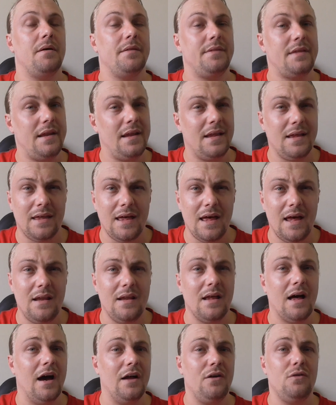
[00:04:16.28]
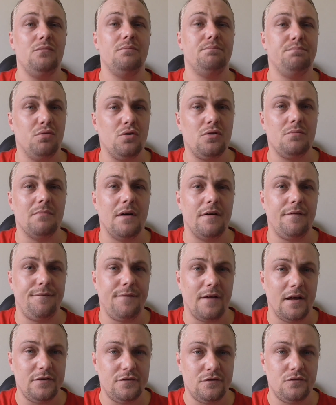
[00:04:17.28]
then again, I don't book my
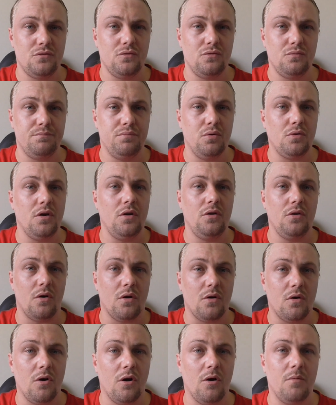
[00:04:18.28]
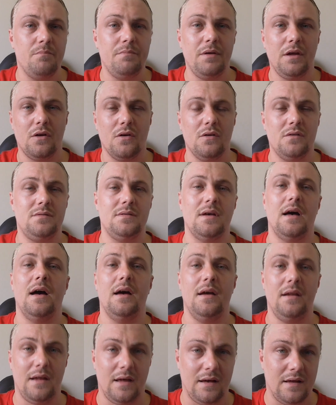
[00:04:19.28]
flights through Booking.com, because
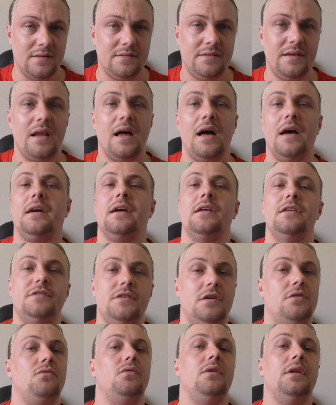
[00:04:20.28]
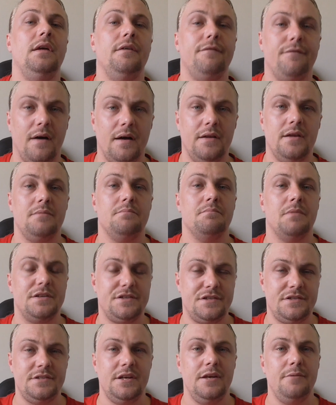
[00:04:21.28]
like I said, I can generally find it
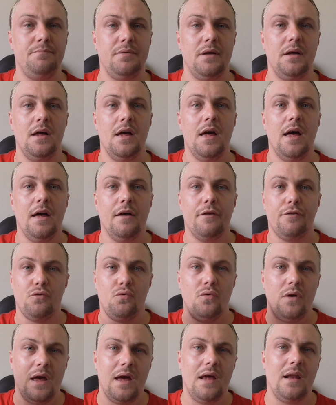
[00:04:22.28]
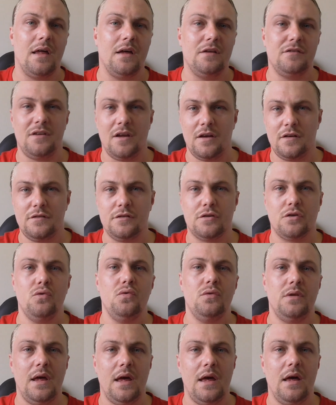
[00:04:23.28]
much cheaper through airlines like
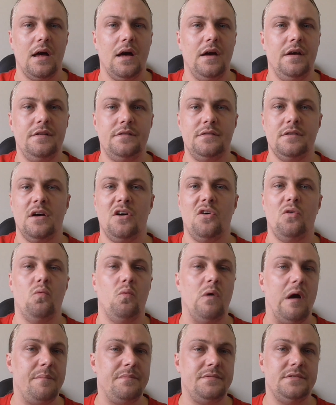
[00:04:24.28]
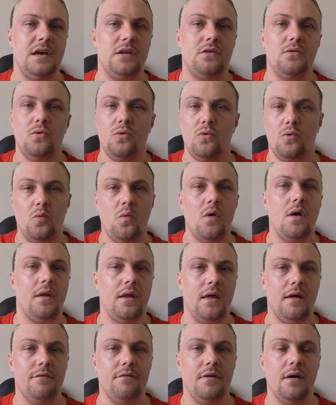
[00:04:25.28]
Scoot, Air Asia, or Webjet, or
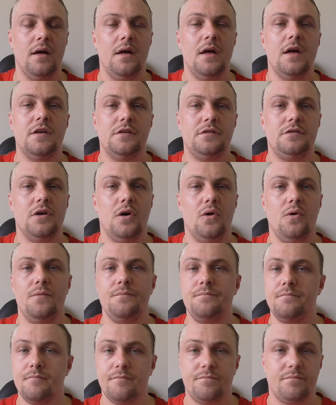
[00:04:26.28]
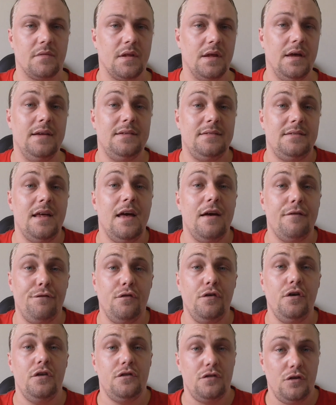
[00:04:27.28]
whatever. So it's there
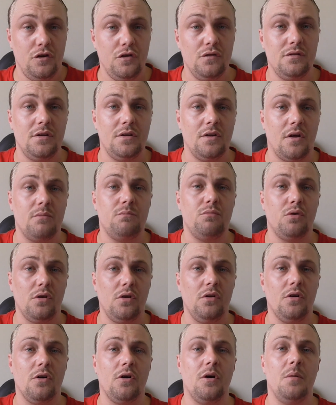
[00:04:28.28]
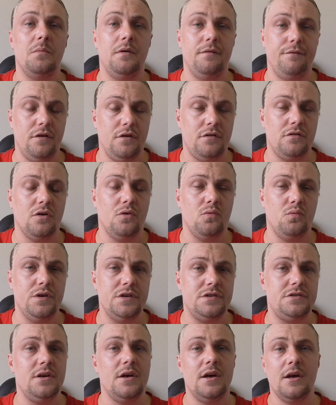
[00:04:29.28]
for you to use it on Booking.com if you so
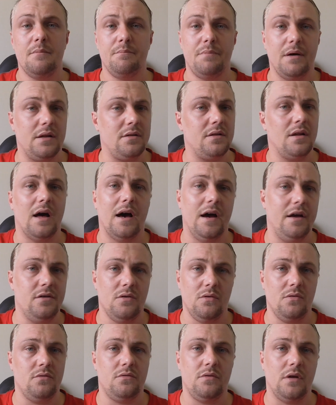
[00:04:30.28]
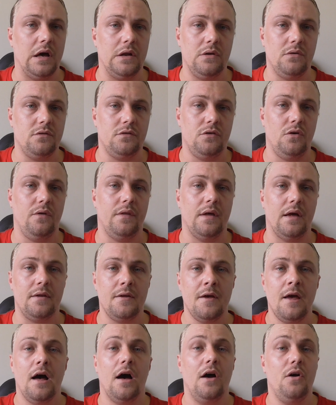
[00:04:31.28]
wish, but I don't do that.
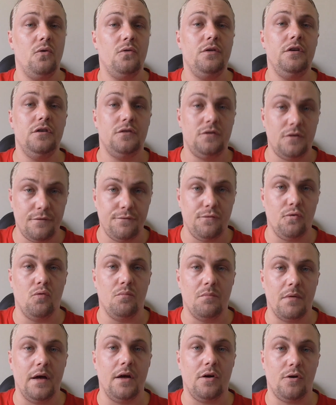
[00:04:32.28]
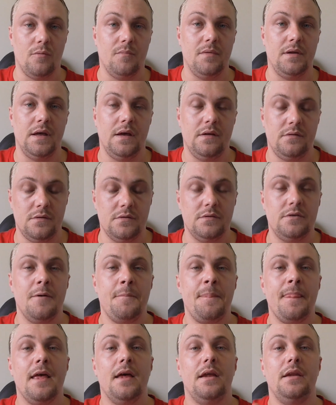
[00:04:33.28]
I only use it for my accommodations.
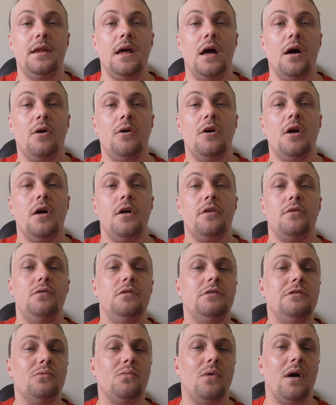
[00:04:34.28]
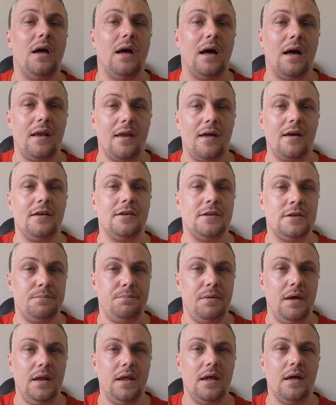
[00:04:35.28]
Now the reason why I like
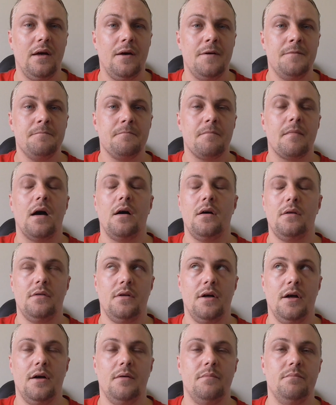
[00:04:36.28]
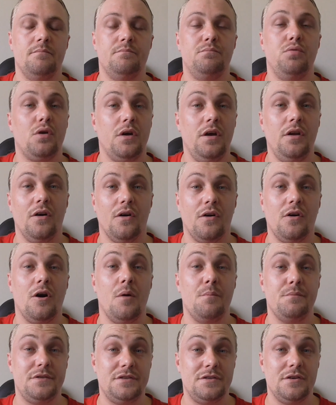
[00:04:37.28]
Expedia,
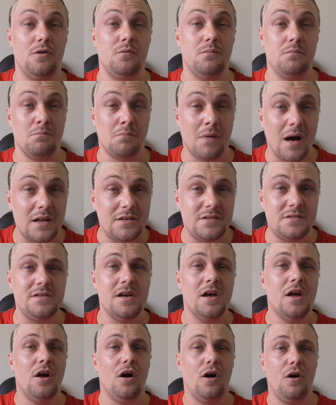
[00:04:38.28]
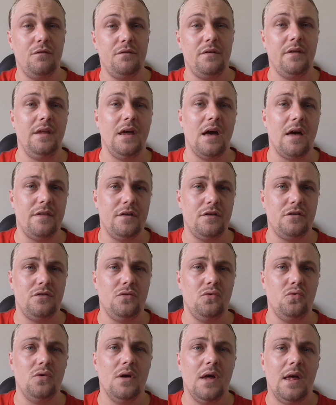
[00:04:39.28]
Booking.com so much over the other
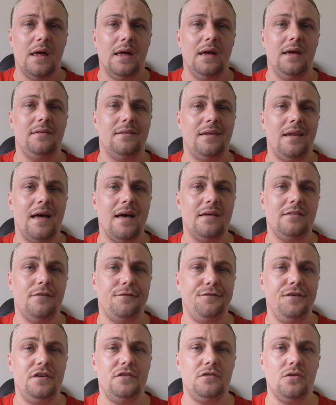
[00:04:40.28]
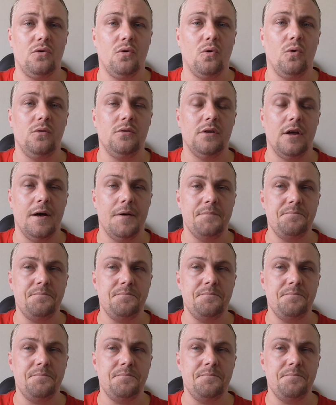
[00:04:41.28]
two, is it has a feature called